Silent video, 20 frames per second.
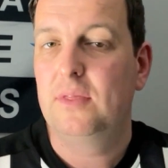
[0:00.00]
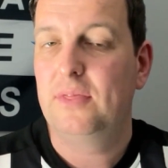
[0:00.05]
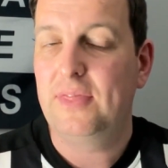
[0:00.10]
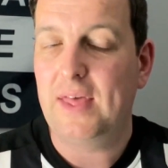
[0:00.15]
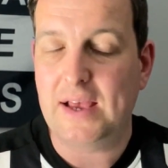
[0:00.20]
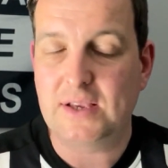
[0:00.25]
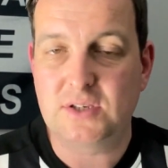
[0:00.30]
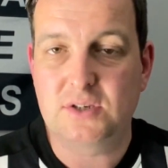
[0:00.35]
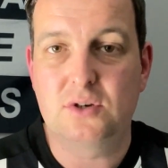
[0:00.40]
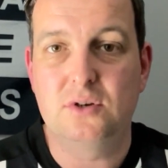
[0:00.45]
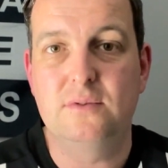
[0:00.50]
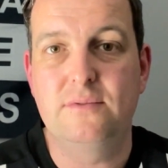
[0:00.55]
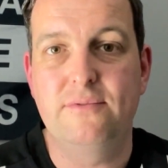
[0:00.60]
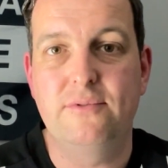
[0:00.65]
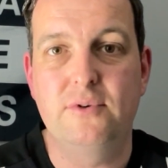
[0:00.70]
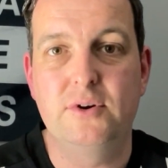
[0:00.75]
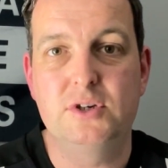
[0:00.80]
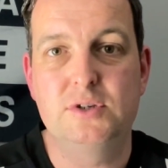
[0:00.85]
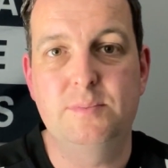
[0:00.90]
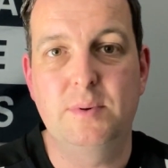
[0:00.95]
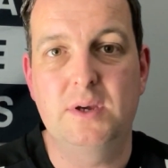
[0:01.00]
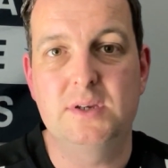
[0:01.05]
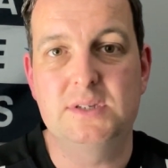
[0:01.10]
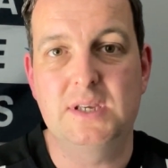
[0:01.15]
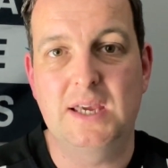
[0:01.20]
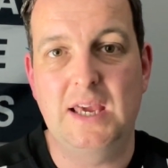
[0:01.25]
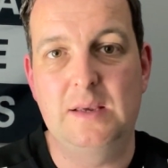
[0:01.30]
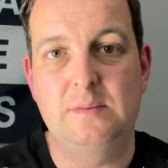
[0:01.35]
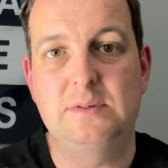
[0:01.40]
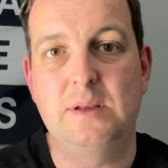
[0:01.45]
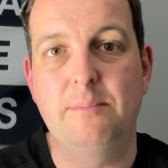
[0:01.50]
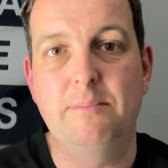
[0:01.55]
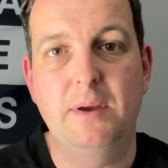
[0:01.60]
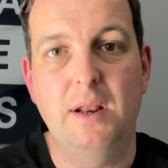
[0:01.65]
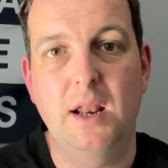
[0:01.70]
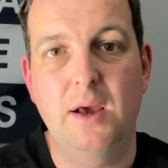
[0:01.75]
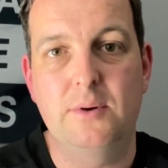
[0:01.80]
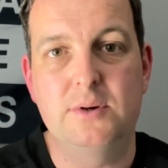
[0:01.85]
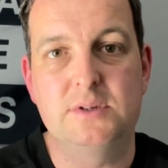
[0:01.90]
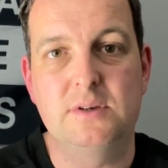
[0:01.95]
That's good for us because it keeps them
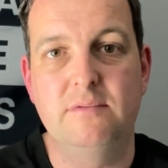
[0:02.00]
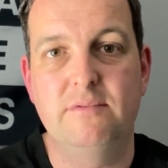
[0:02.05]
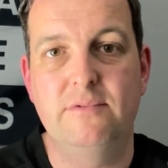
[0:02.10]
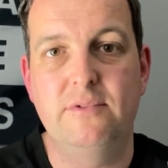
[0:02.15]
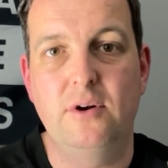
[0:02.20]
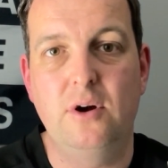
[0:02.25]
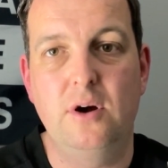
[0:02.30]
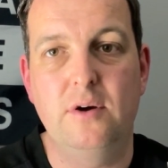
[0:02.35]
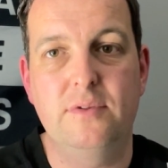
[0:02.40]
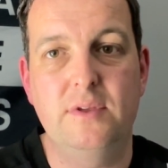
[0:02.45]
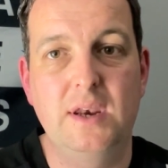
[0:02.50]
below us in fourth.